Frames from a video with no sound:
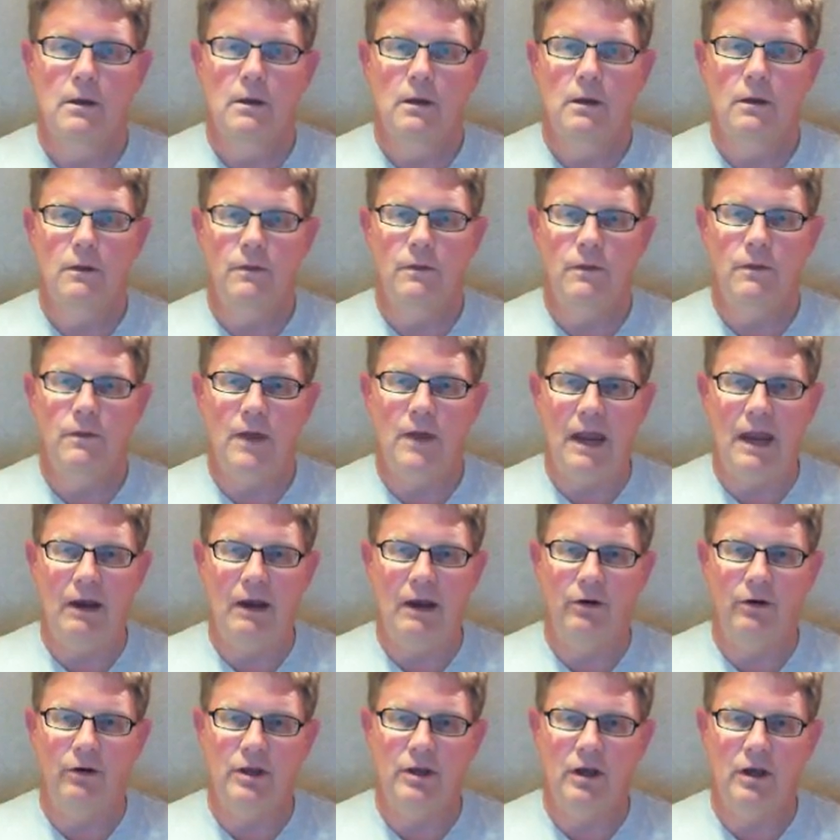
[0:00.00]
the
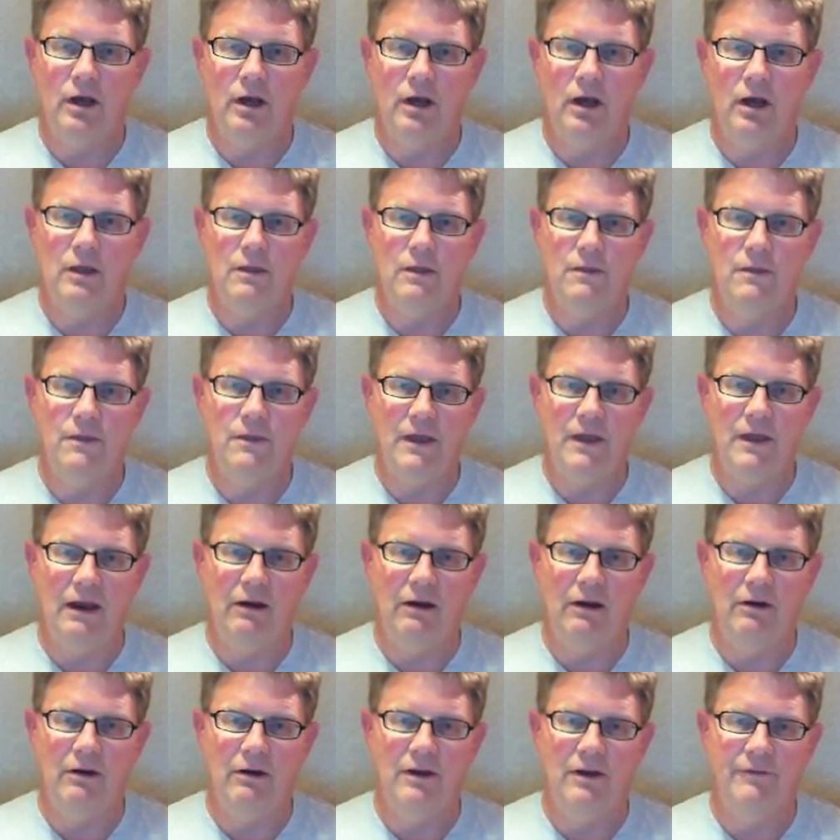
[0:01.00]
area
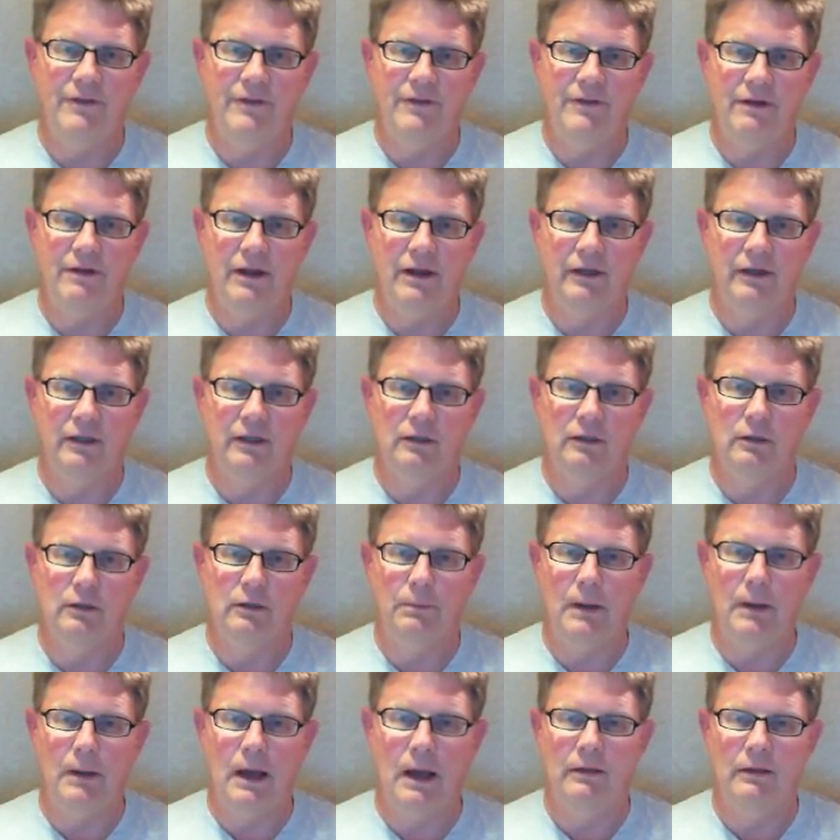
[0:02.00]
of that regular
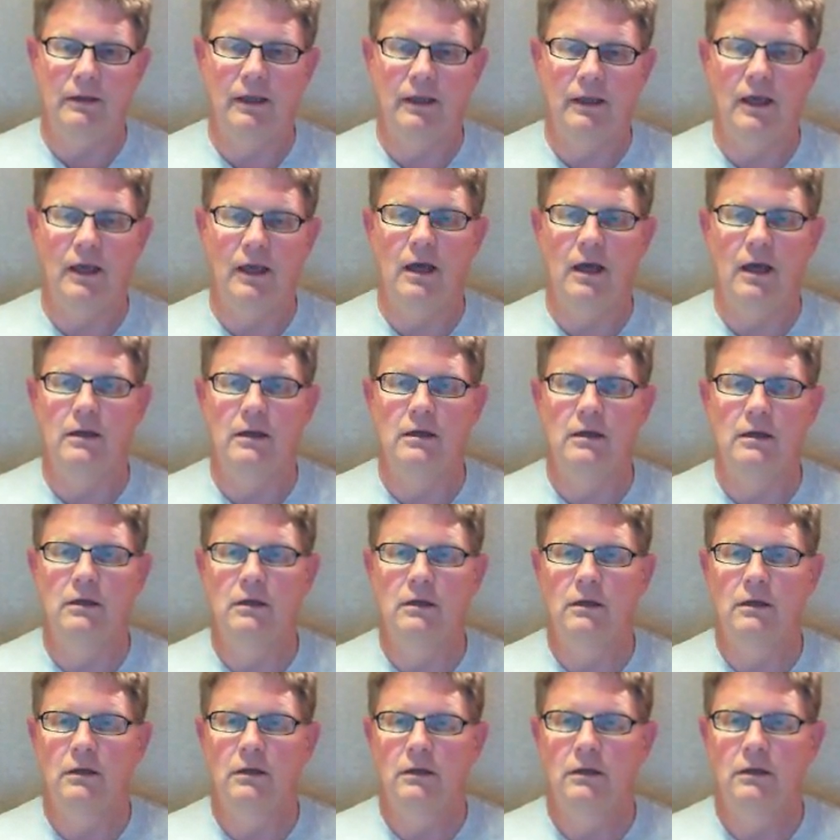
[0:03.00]
polygon
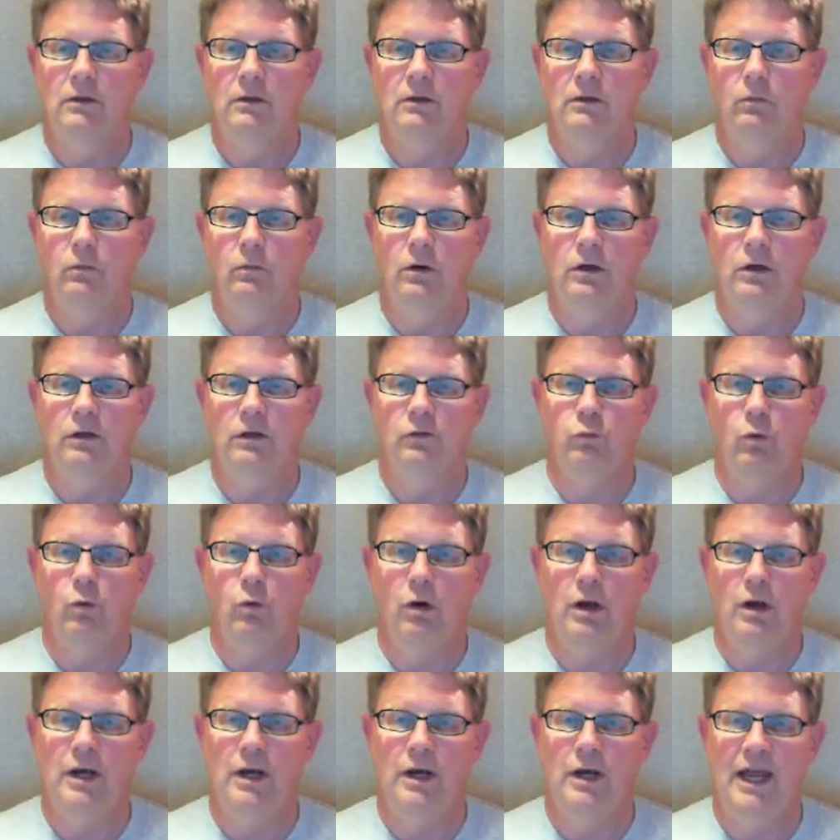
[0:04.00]
was
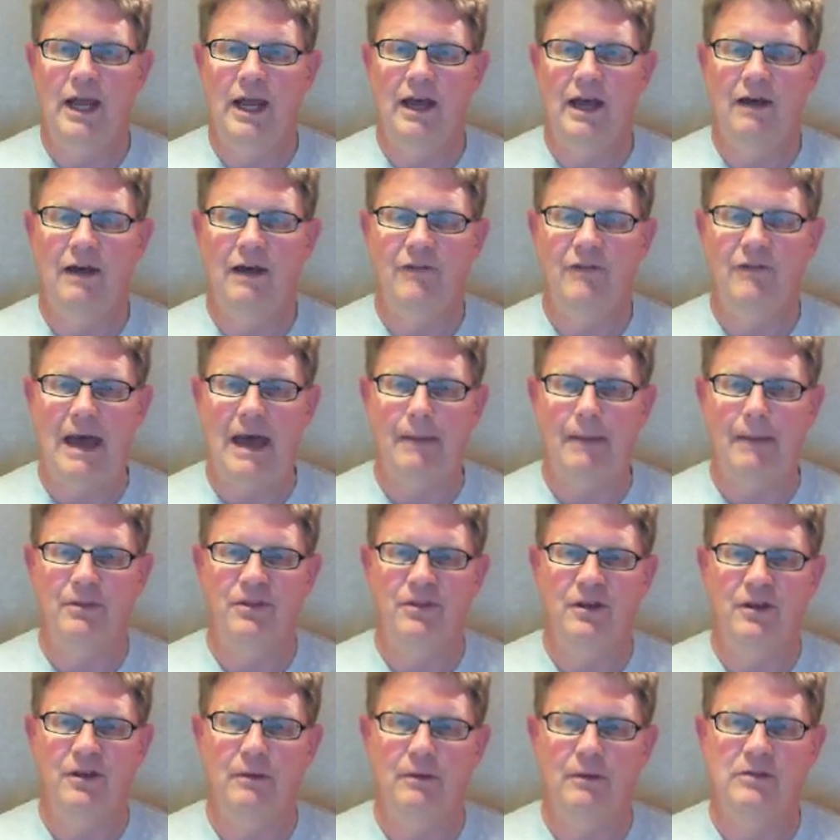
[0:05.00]
1/2
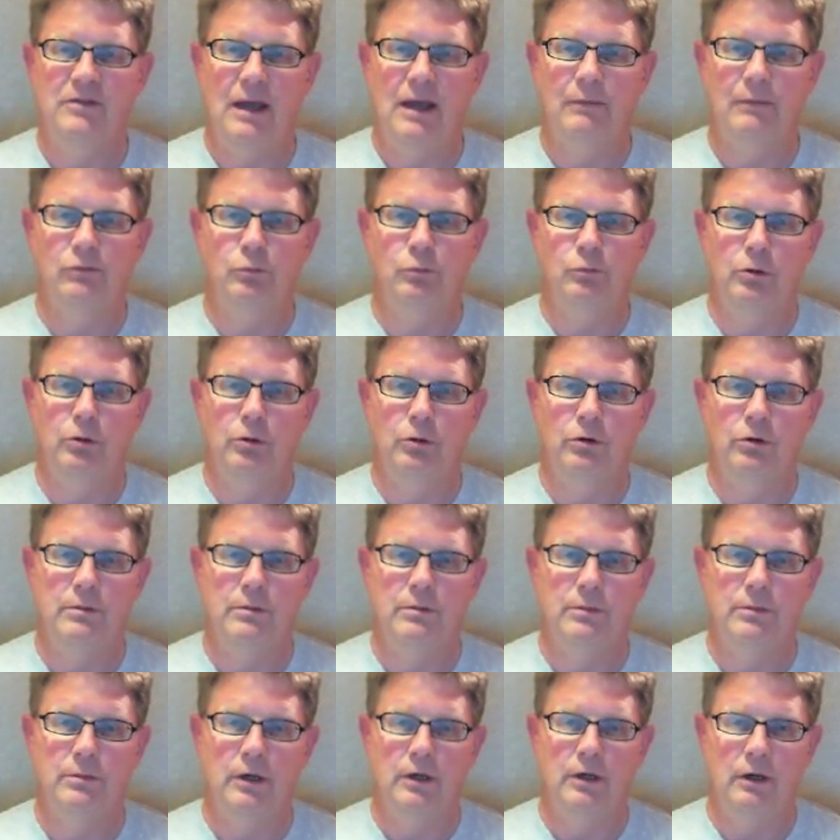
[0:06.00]
apothem times
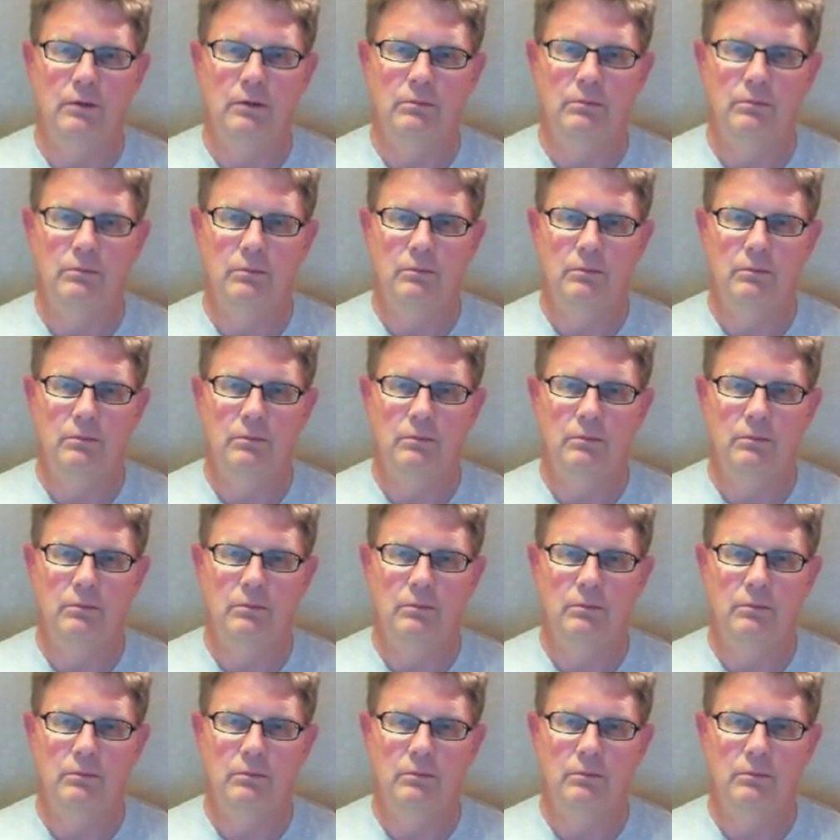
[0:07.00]
perimeter.